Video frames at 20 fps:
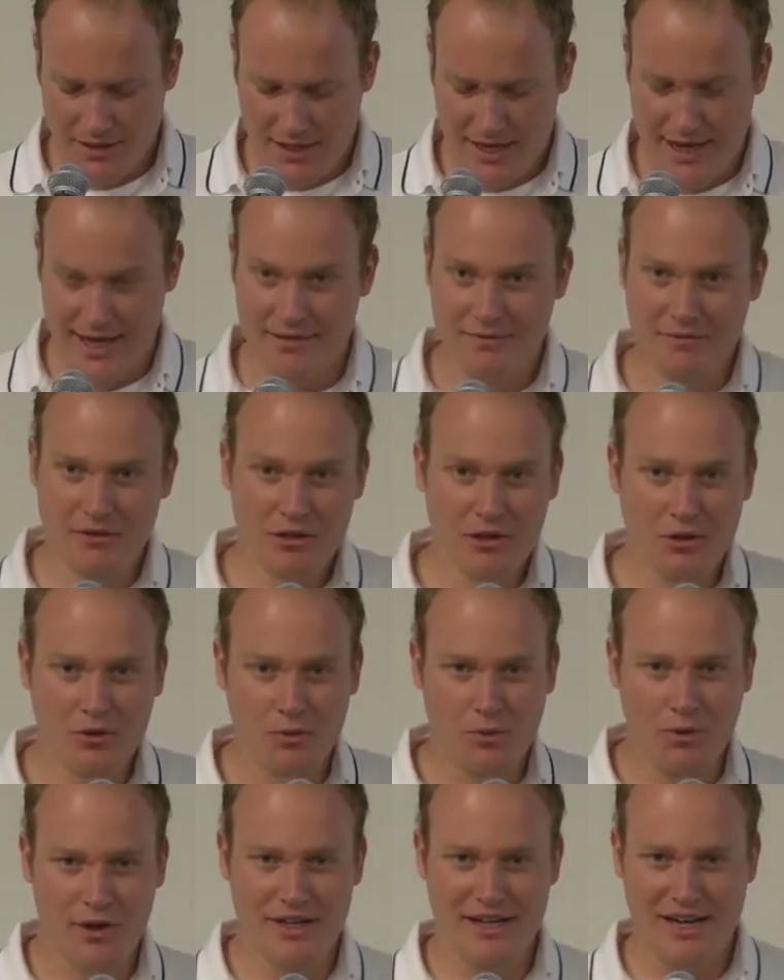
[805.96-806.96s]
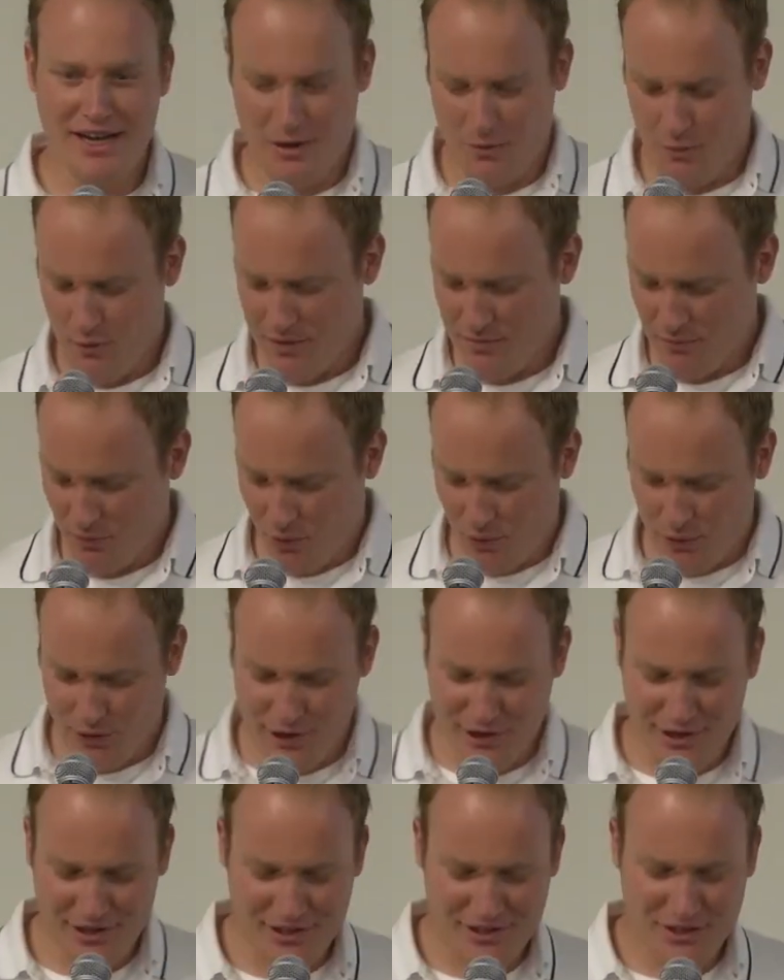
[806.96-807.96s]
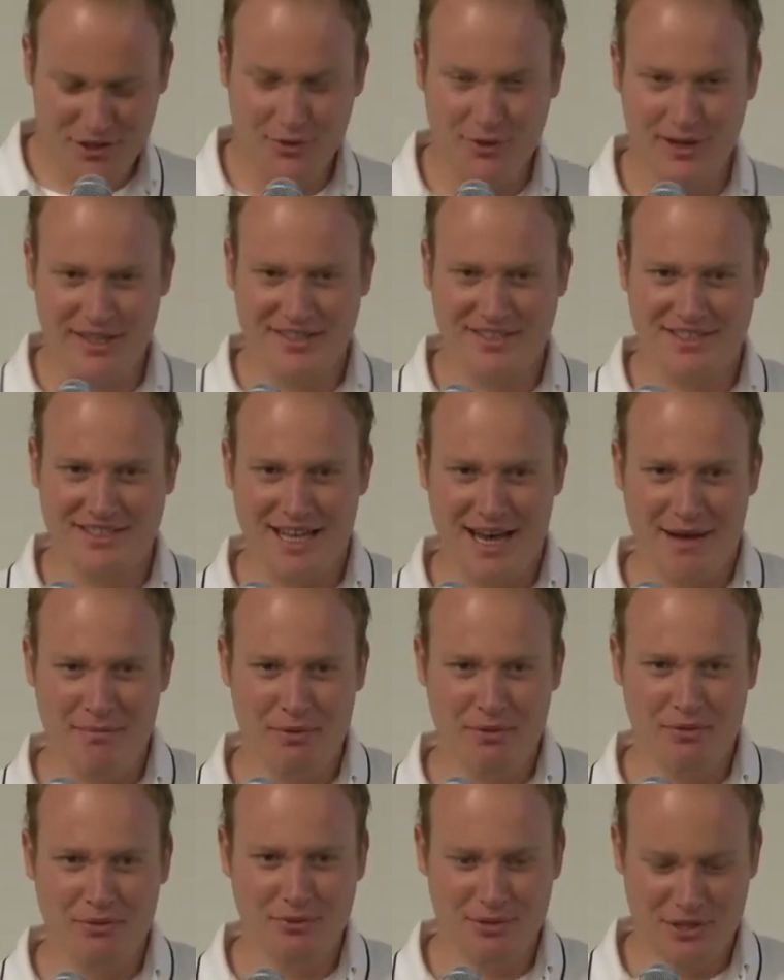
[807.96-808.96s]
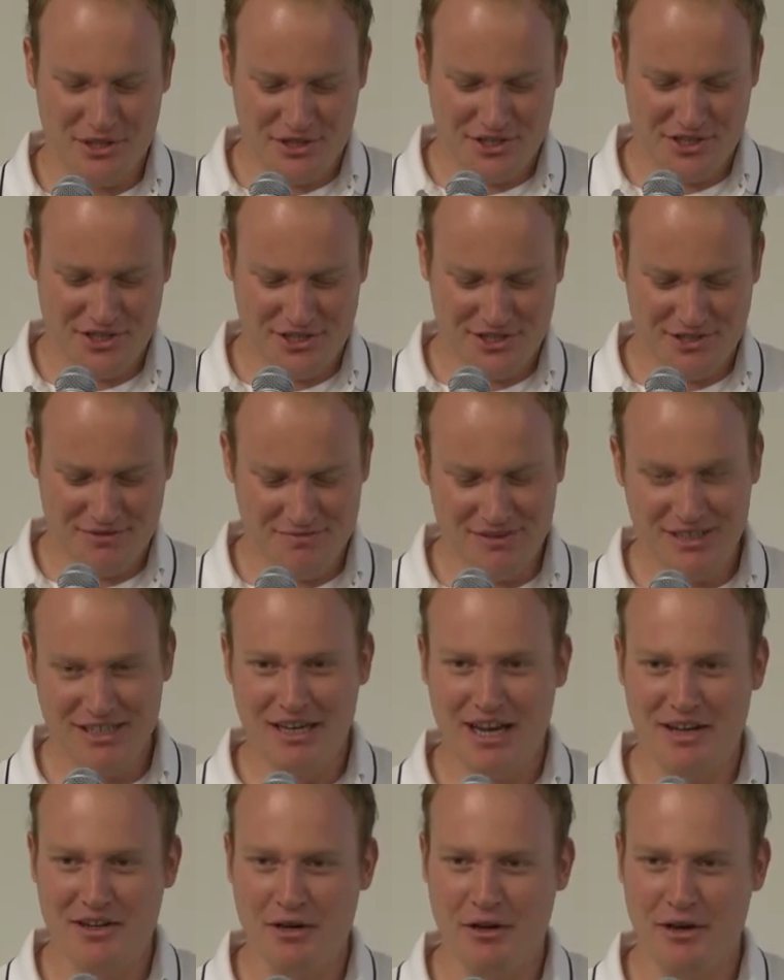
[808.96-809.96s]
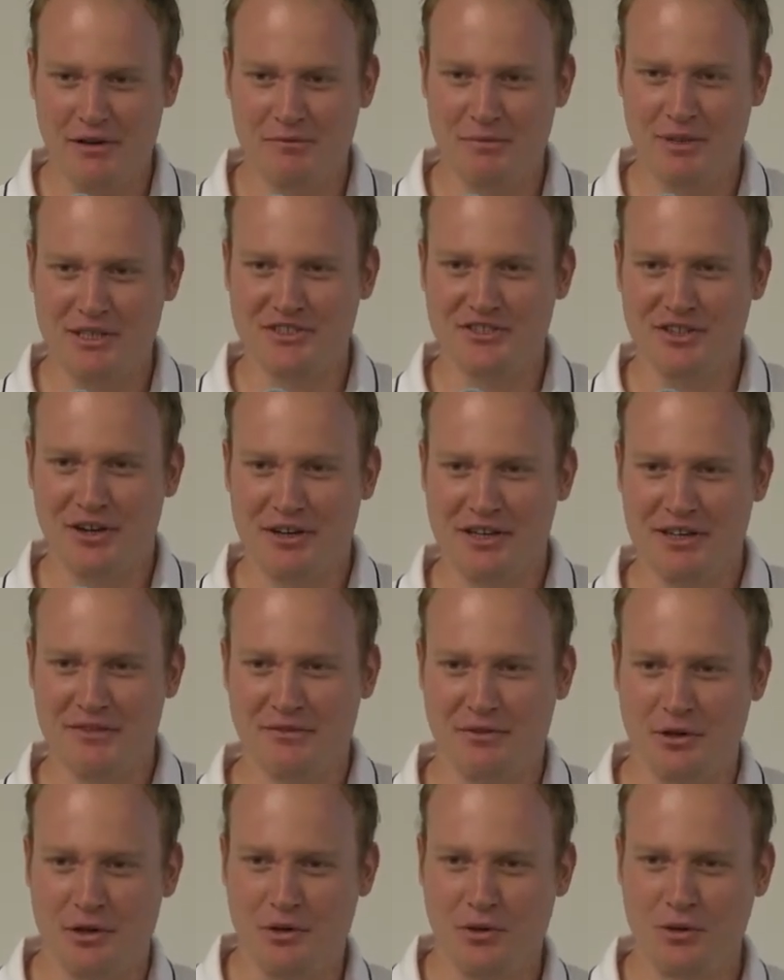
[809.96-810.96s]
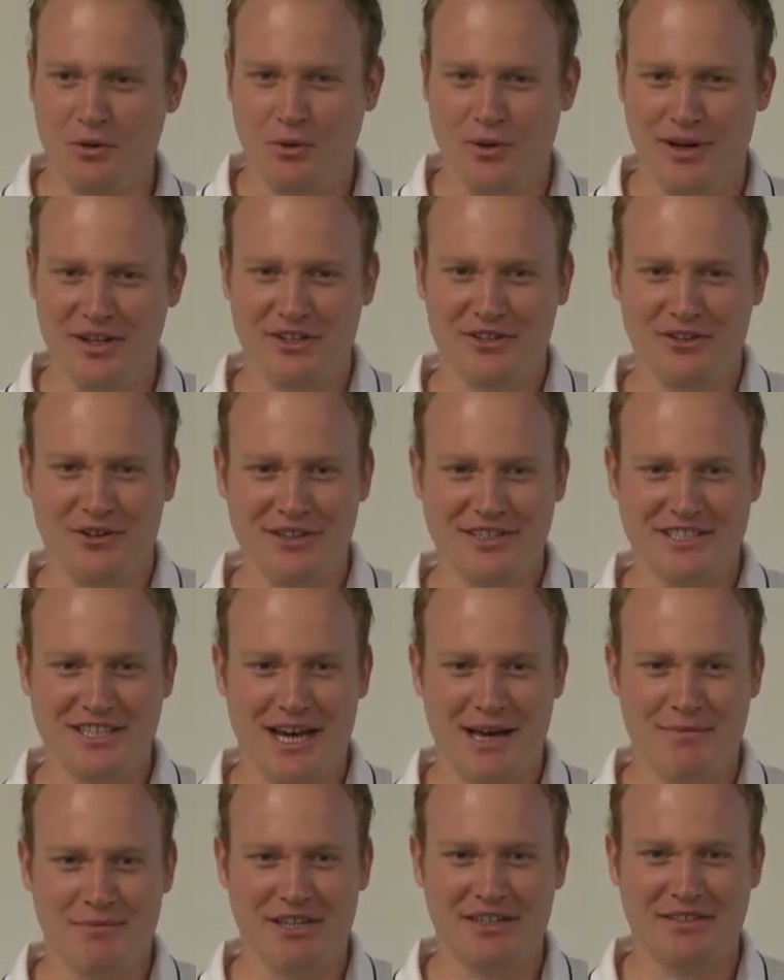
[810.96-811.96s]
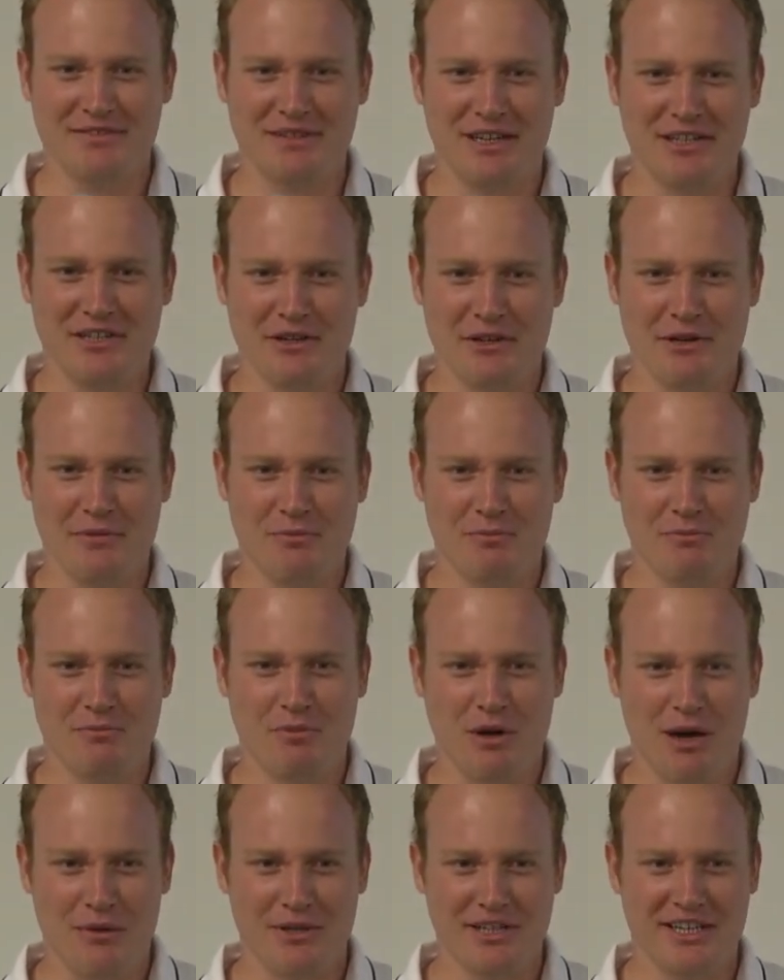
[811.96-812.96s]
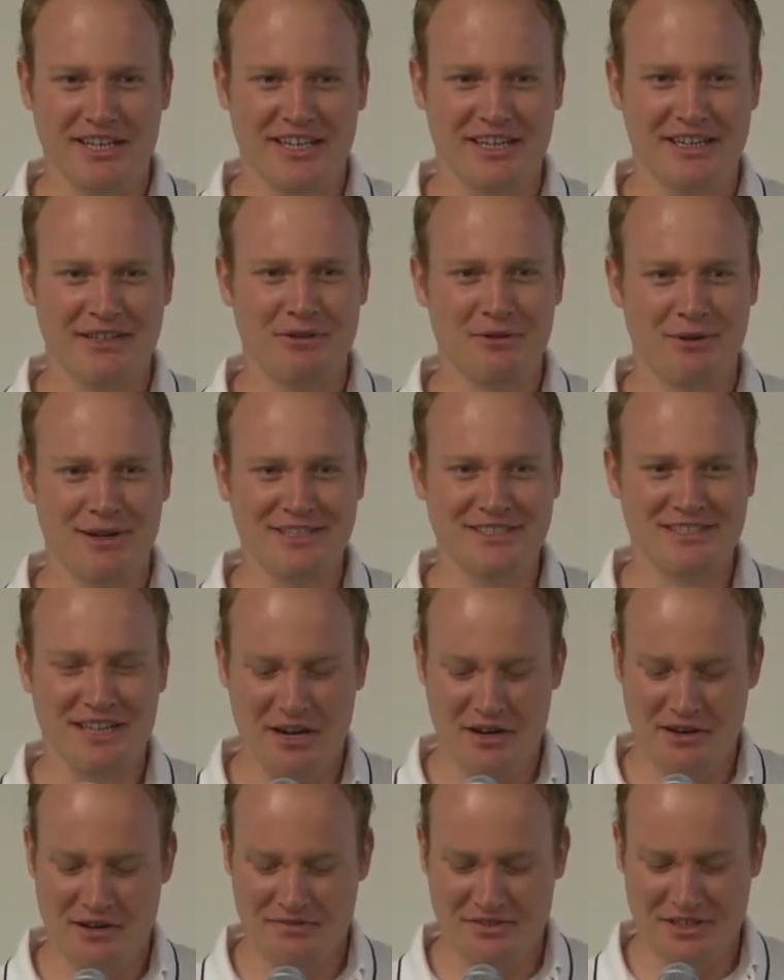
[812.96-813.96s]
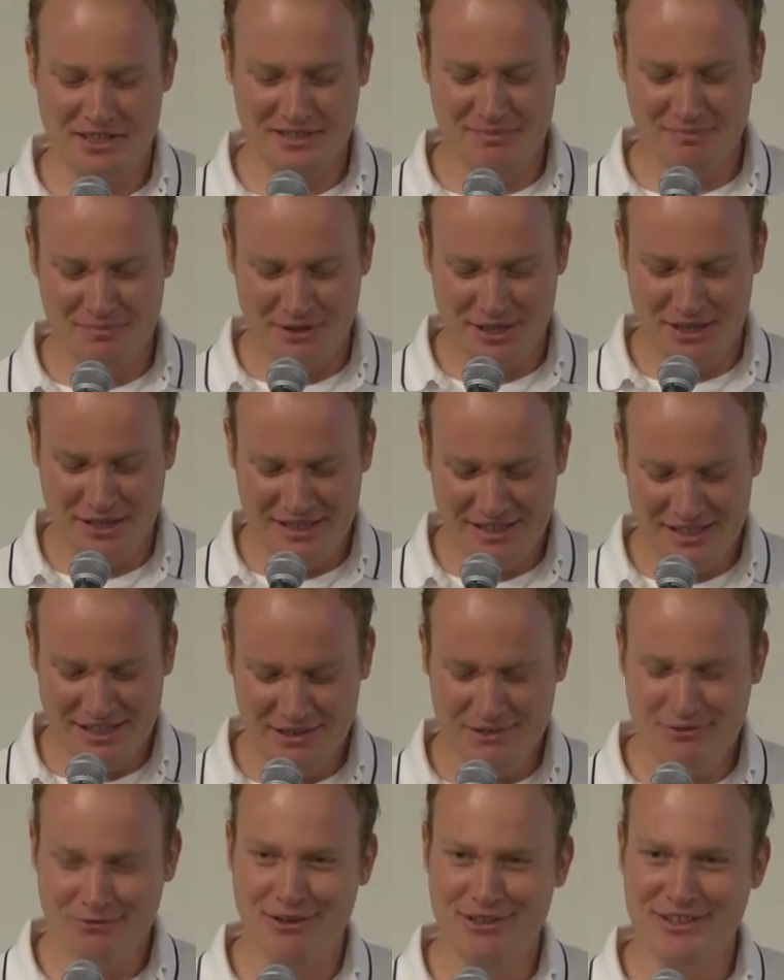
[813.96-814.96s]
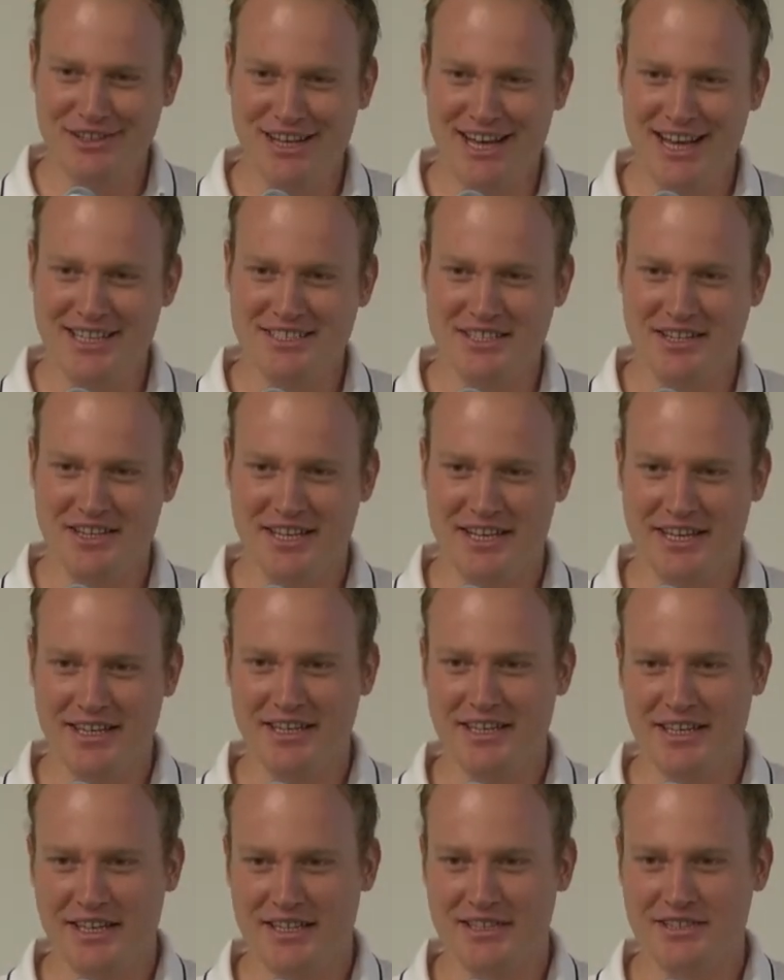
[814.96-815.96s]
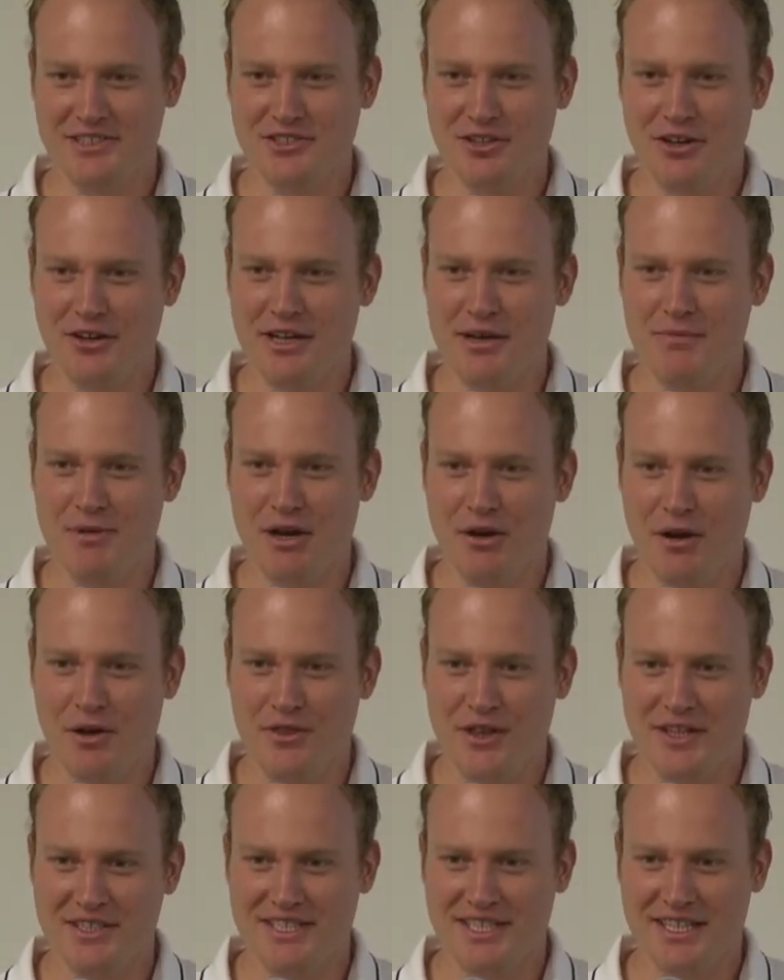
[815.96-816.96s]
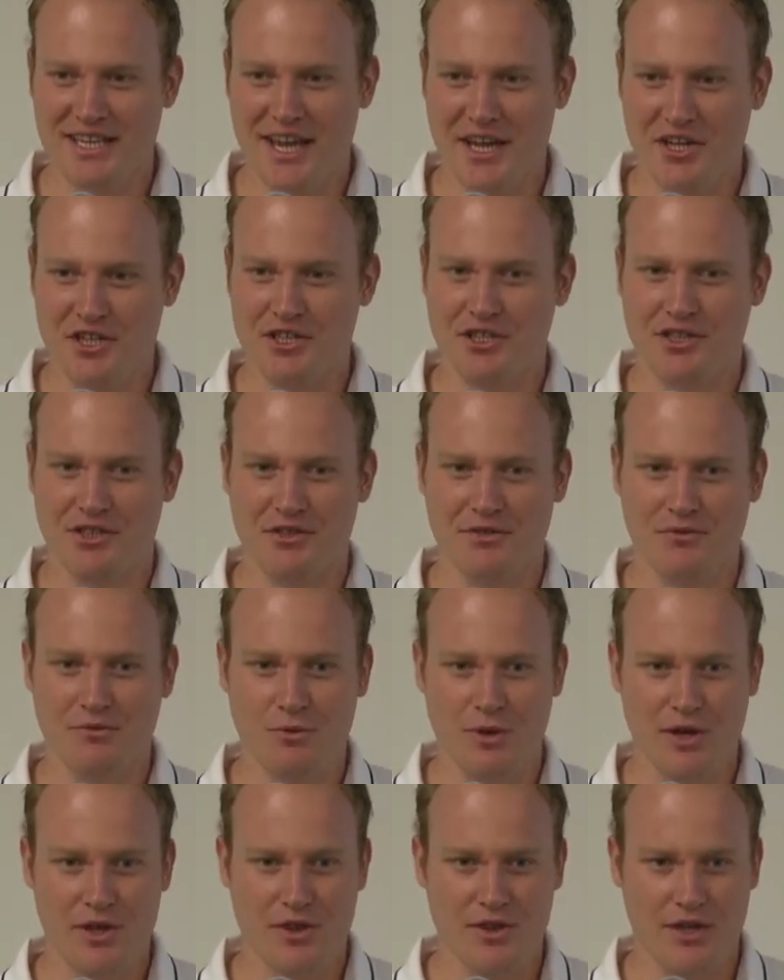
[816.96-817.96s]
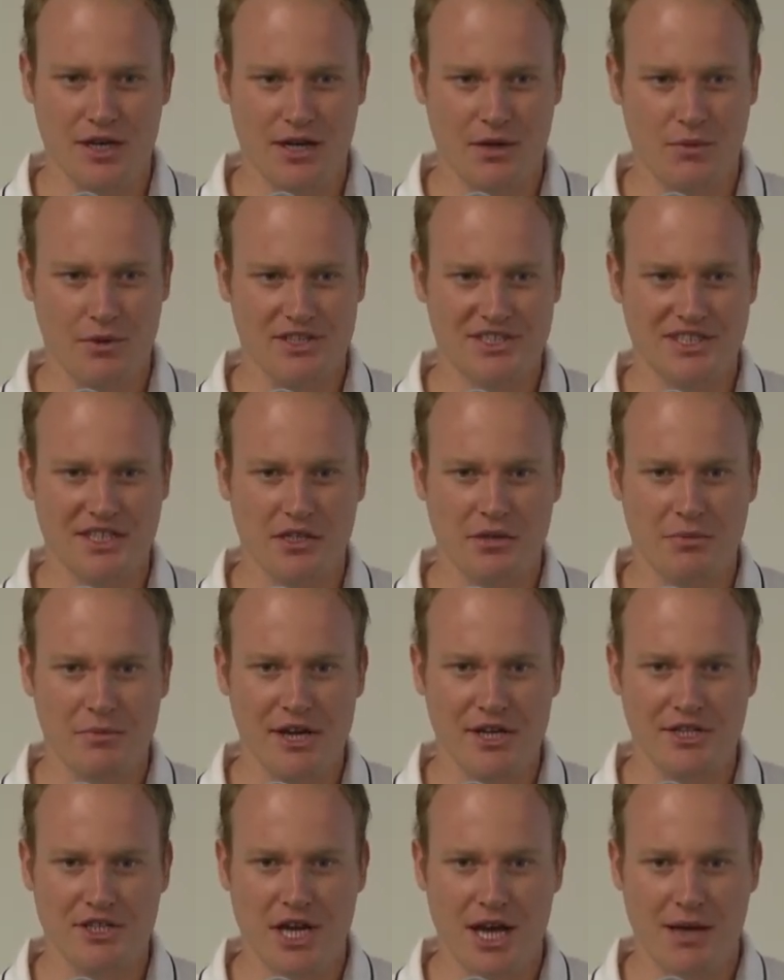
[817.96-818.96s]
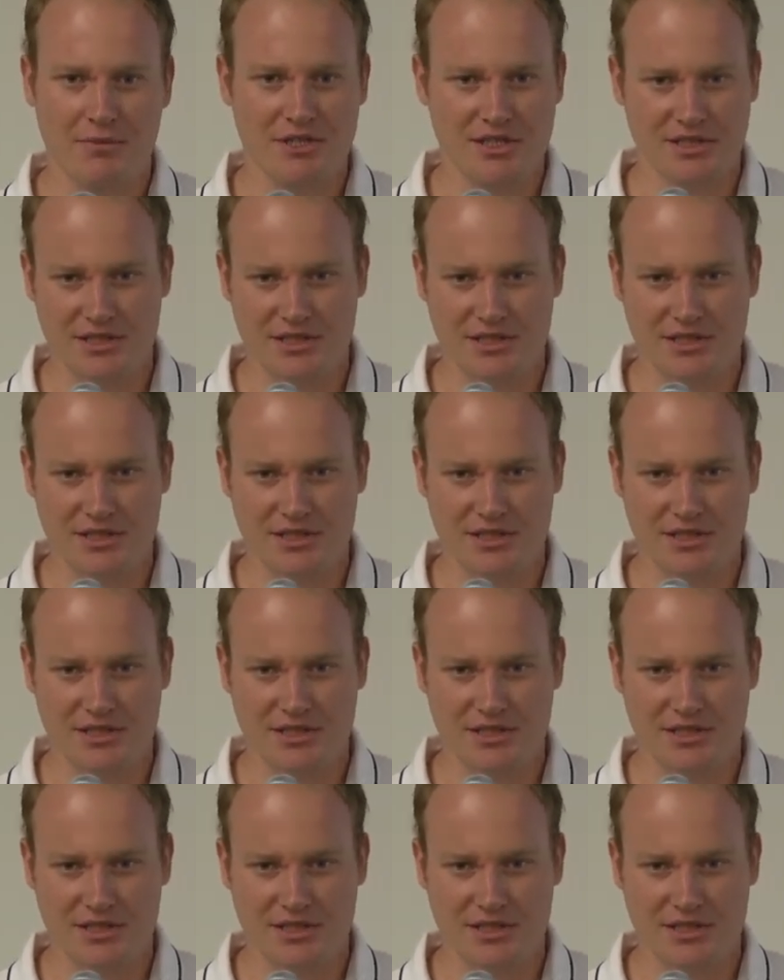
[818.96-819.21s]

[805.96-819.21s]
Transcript: And one more quick step, which I know I've been talking for quite a long time, and I know you're probably getting quite tired of this, but one last thing is talking about authentication with single page apps.